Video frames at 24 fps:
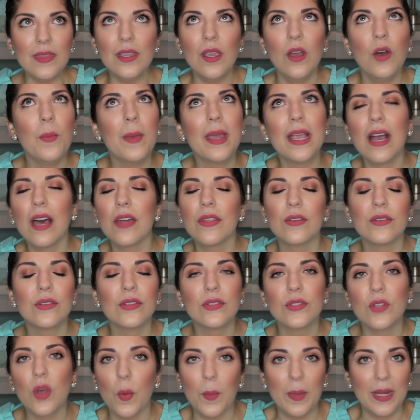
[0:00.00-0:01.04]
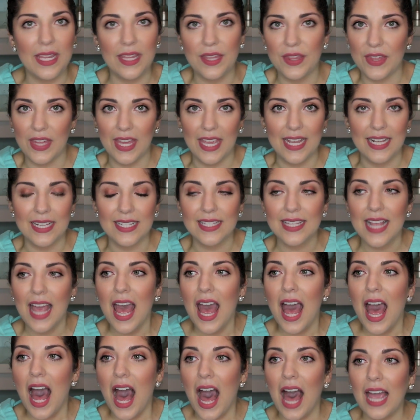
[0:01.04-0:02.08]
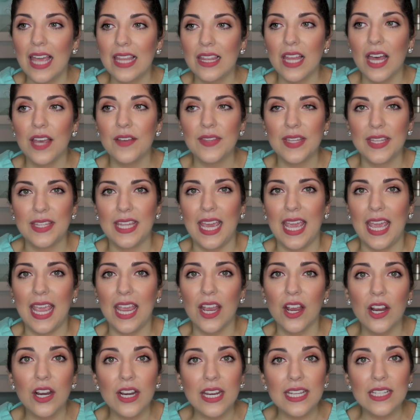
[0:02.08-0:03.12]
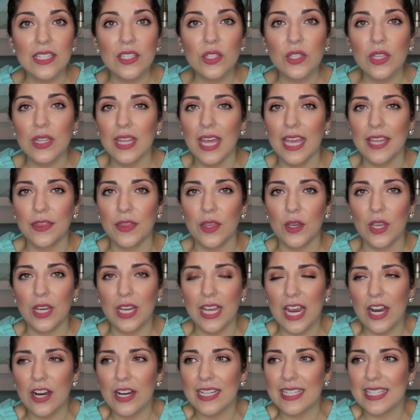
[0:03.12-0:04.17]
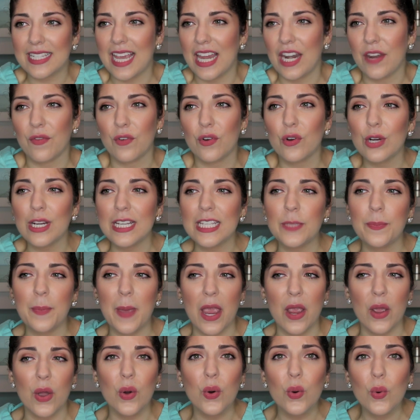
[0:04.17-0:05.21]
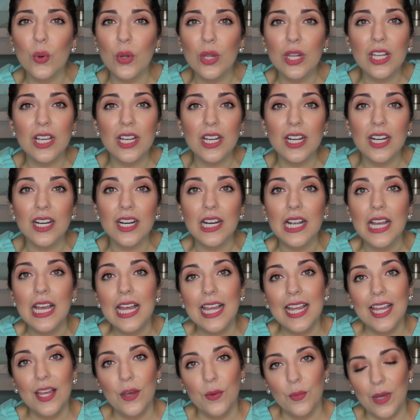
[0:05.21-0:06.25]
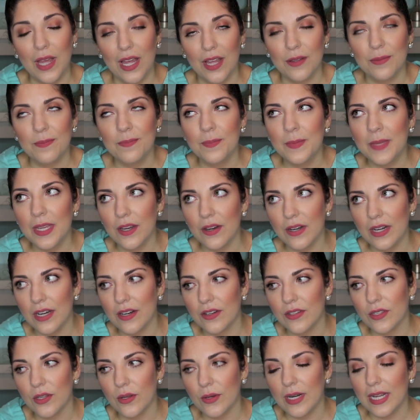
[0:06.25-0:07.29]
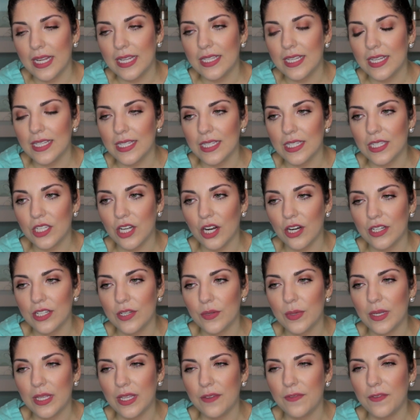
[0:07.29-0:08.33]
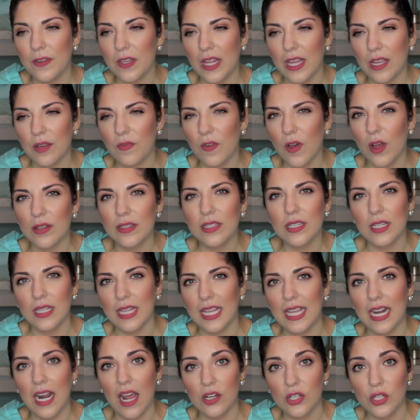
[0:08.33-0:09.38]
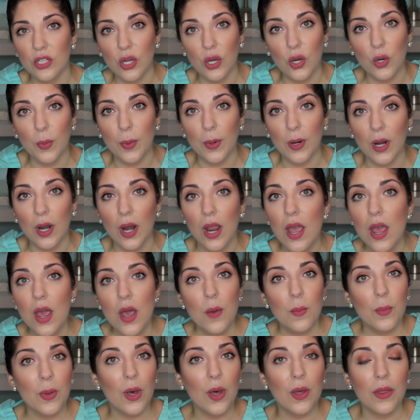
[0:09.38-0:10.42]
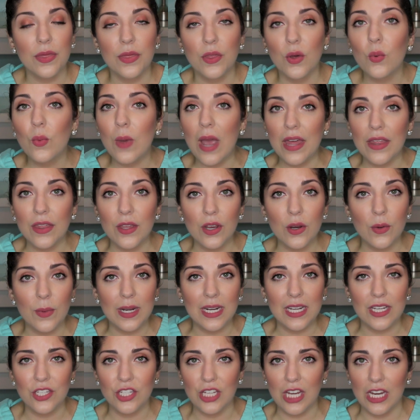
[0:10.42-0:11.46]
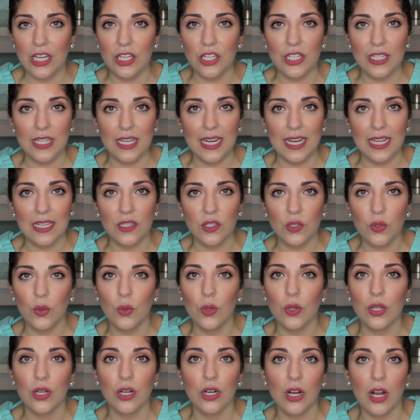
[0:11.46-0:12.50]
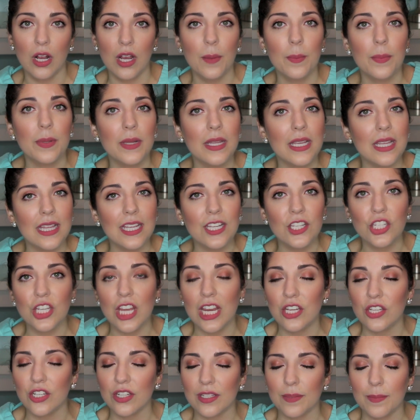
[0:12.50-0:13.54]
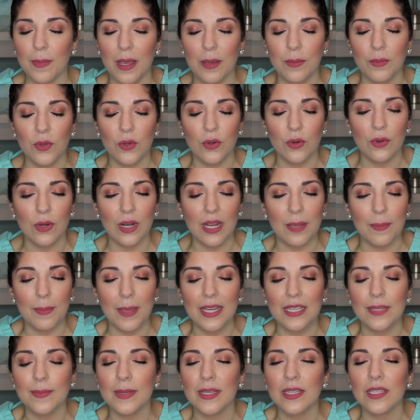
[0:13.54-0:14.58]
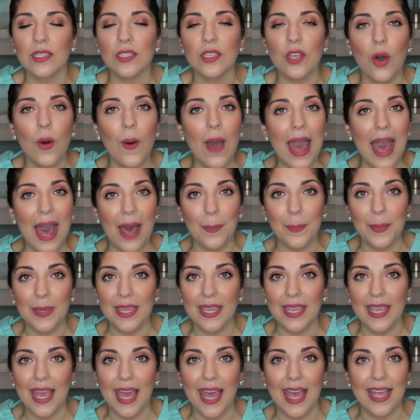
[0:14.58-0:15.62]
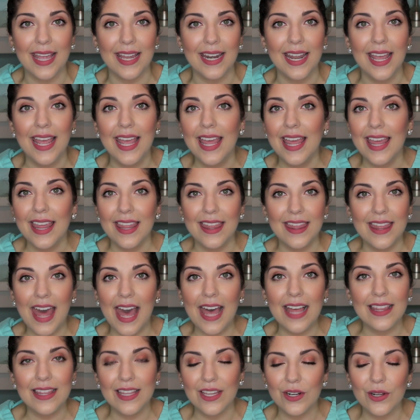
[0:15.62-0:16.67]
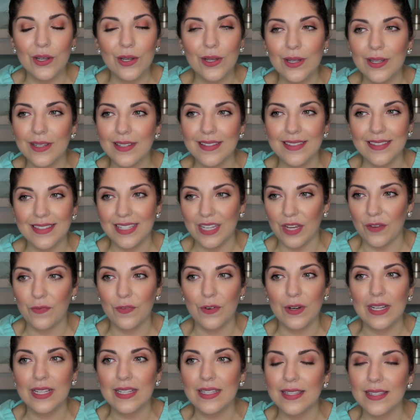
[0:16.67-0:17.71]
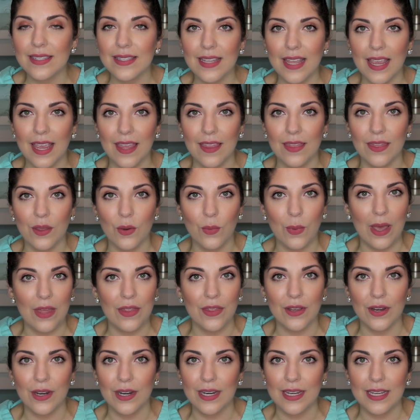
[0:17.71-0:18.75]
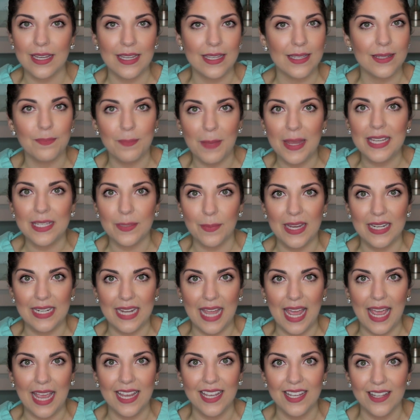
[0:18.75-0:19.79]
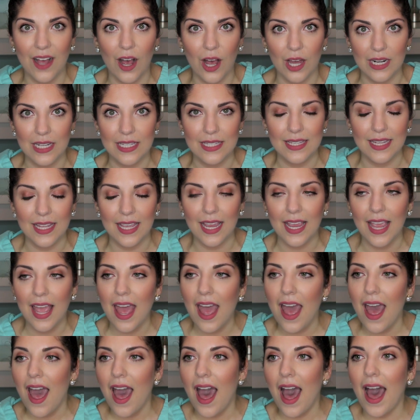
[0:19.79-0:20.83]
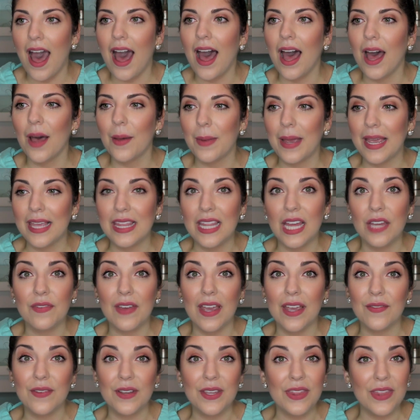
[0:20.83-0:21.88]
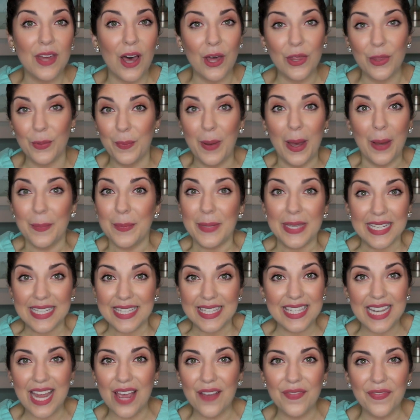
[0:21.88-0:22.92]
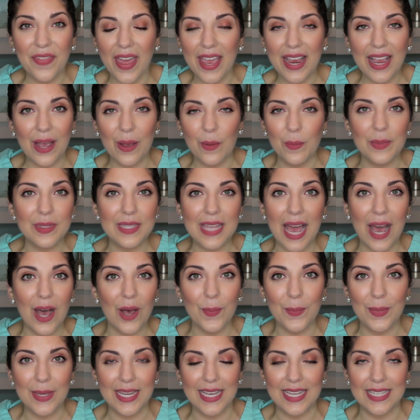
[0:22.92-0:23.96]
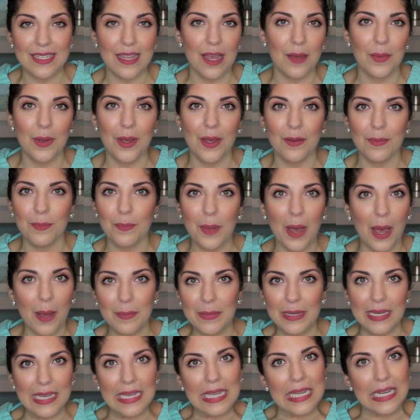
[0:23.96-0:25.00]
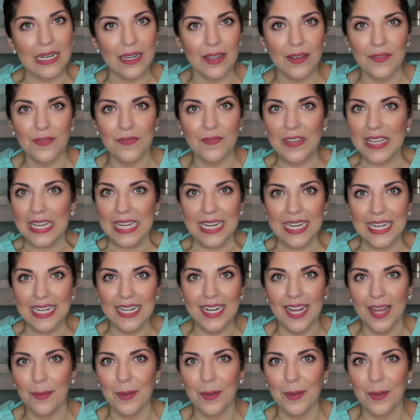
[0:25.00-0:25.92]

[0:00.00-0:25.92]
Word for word: Oh my God, there's so many things. I love that the air gets, like the air gets kind of crisp and cooler. Well, here in Arizona, it doesn't start to really feel like fall till late October, but the weather when it changes and gets cooler completely changes my mood. It makes me so happy, and that little difference in the weather makes my day, honestly. Um, I love every all the pumpkin stuff that comes out because I'm a pumpkin fiend.